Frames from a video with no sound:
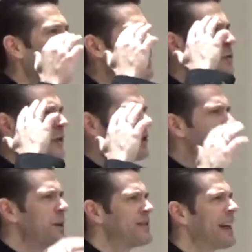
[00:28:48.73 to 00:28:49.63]
as
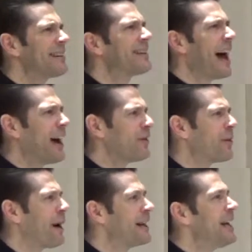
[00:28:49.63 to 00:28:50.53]
Christians, it's not a denial of
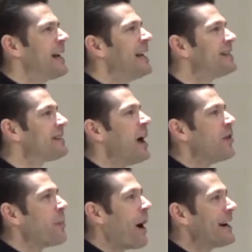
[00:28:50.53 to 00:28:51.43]
the body. He says
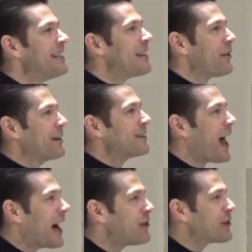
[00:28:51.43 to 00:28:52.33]
the body is the very
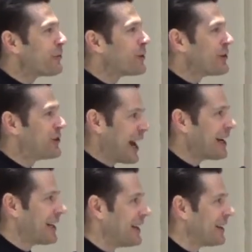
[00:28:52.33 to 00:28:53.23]
logic of
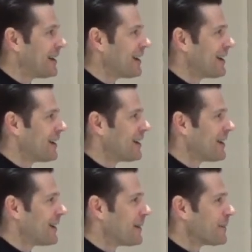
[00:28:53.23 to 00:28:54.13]
Christianity.
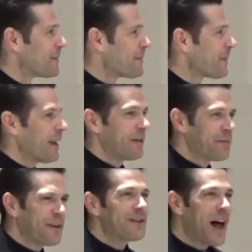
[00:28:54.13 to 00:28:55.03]
The
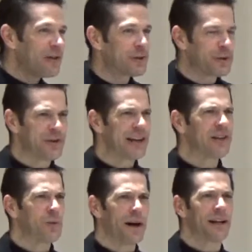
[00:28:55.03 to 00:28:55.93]
very logic of
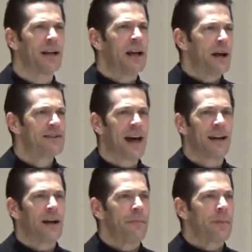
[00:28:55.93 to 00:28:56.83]
Christianity is what? Is
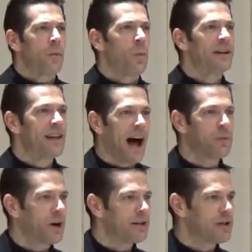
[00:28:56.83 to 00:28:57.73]
that when
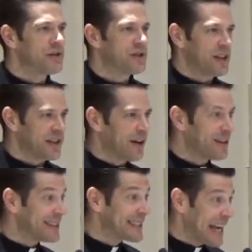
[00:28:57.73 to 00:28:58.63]
God desired
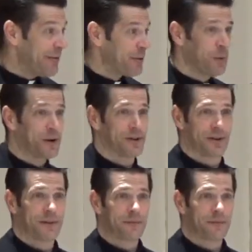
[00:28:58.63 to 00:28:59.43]
to save the world,